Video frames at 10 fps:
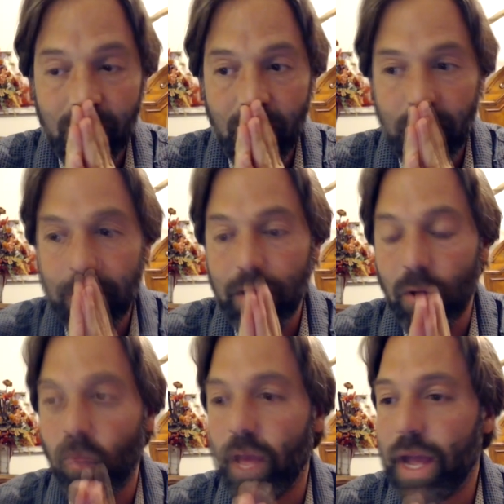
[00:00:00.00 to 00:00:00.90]
maybe a
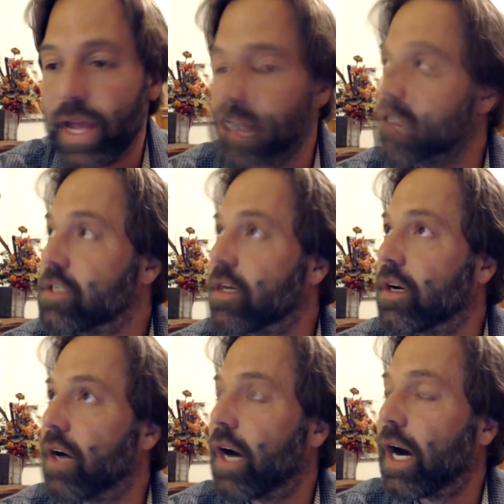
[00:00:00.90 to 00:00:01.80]
way
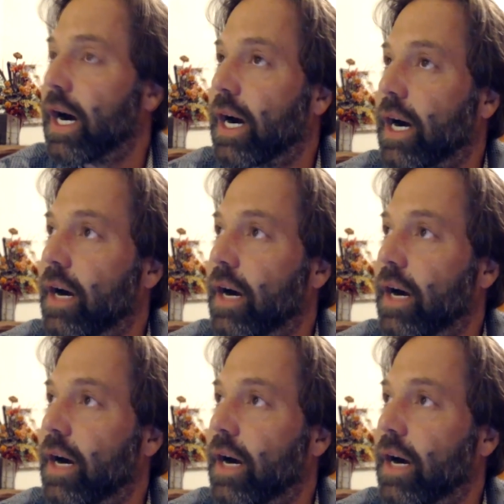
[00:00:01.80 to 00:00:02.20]
uh,